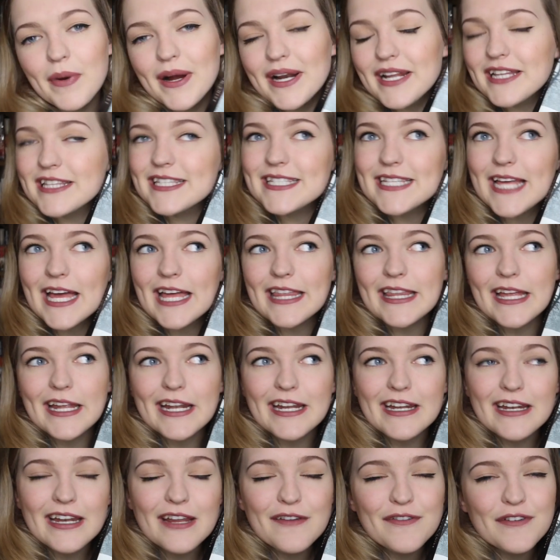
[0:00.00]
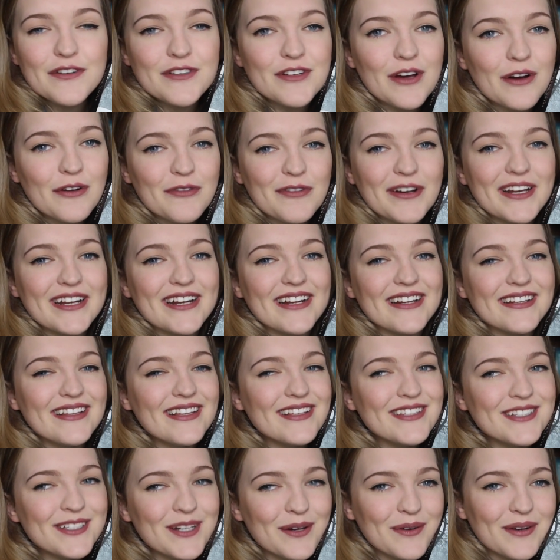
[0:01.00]
But in saying that, if you don't read it,
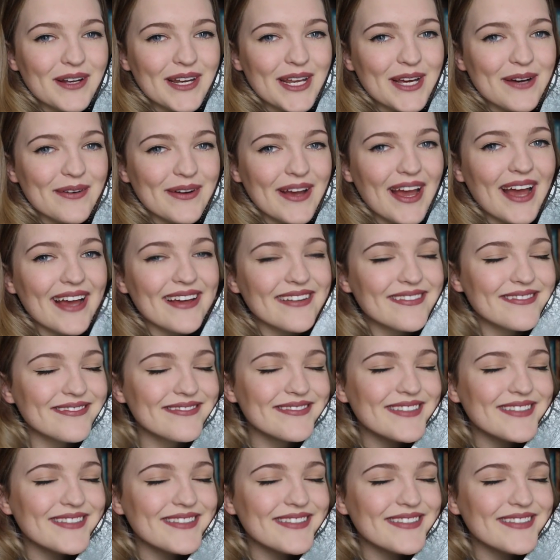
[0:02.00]
that's totally okay.